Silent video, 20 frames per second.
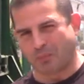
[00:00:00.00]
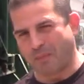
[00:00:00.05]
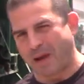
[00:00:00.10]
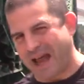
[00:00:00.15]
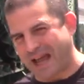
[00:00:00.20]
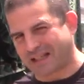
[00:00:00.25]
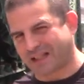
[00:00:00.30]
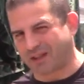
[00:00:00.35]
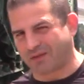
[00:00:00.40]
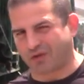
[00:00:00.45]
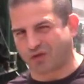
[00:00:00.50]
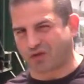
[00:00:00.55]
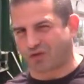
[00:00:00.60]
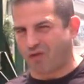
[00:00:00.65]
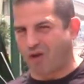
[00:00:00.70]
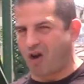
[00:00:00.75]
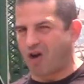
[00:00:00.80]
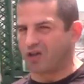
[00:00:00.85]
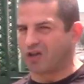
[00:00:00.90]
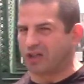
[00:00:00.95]
massive,
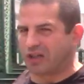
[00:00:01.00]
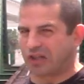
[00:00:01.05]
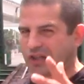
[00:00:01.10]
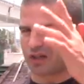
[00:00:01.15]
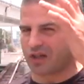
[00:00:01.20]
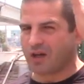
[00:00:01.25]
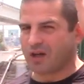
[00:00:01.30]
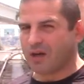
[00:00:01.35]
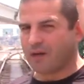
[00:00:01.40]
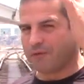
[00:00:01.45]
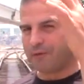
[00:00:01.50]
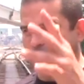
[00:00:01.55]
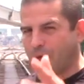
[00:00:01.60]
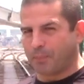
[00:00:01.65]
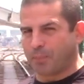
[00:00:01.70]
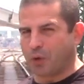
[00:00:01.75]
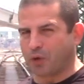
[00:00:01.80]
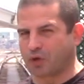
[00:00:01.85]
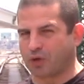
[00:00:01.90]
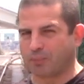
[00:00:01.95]
strongest
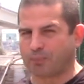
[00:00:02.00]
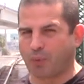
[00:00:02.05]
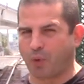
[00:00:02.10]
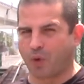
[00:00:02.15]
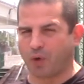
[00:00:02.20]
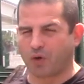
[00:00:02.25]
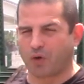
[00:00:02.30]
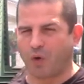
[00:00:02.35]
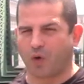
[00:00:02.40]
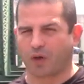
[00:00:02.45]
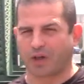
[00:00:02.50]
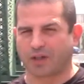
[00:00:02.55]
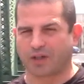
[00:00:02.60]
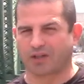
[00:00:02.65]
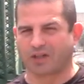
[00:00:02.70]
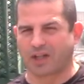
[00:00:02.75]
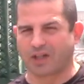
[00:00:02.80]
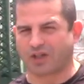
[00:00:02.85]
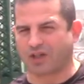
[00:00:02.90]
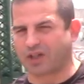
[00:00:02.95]
football support
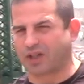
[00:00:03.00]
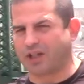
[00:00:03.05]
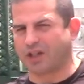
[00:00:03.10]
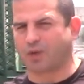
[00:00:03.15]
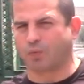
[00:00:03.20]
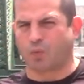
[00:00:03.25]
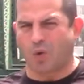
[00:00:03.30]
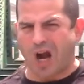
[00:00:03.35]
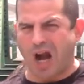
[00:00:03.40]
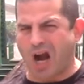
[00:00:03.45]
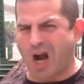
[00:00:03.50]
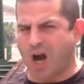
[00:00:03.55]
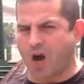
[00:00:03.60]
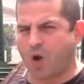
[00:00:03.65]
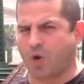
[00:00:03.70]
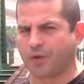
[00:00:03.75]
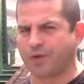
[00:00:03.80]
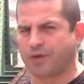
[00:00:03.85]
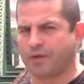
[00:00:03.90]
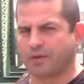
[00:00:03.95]
organization in the
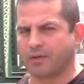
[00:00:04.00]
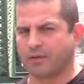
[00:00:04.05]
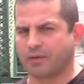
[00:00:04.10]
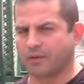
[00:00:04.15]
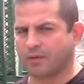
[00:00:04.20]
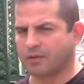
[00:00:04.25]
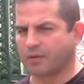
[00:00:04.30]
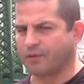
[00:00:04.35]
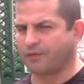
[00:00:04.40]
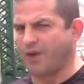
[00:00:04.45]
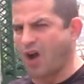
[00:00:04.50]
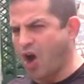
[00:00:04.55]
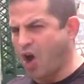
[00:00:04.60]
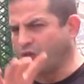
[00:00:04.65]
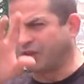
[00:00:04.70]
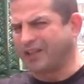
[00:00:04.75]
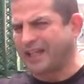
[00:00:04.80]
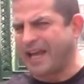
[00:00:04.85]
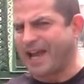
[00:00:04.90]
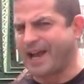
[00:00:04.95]
world of
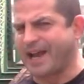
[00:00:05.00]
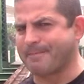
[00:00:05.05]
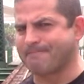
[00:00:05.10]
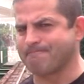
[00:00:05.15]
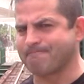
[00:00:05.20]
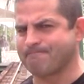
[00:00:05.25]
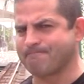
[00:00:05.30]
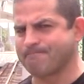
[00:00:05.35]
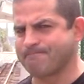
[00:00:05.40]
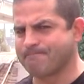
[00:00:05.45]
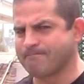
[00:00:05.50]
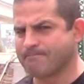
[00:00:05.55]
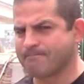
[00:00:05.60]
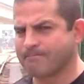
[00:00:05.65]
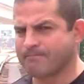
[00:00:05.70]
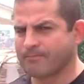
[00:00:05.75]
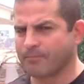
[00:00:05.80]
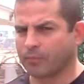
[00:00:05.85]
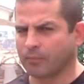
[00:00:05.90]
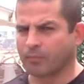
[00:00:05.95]
all time.
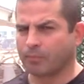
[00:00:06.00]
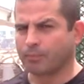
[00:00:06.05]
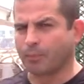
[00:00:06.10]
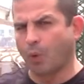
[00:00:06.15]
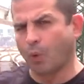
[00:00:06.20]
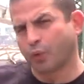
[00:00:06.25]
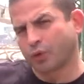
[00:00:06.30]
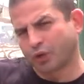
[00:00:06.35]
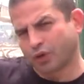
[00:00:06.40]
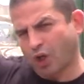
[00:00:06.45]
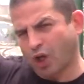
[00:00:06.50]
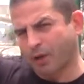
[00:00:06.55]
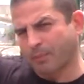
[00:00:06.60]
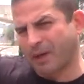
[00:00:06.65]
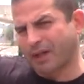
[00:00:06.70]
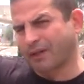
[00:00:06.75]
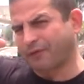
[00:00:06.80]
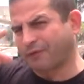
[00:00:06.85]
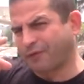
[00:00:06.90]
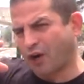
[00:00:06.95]
But when we talk
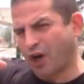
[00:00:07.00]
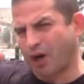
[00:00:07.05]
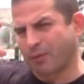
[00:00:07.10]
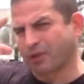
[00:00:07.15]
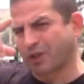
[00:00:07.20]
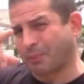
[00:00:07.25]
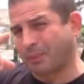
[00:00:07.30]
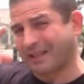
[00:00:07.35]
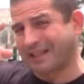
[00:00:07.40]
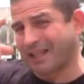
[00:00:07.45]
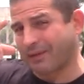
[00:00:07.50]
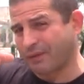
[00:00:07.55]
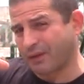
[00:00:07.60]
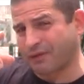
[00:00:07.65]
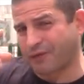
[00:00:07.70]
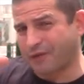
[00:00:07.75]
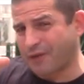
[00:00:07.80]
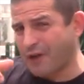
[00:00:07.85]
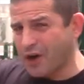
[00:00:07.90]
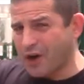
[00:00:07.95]
about the firms, specific
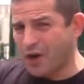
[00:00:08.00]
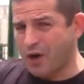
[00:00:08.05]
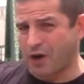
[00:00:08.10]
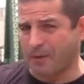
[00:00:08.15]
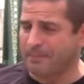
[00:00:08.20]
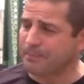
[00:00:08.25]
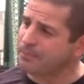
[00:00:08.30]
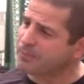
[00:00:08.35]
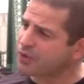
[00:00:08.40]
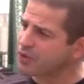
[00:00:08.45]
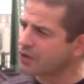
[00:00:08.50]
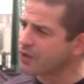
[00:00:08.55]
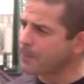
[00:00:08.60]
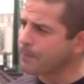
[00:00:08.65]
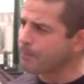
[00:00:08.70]
firms,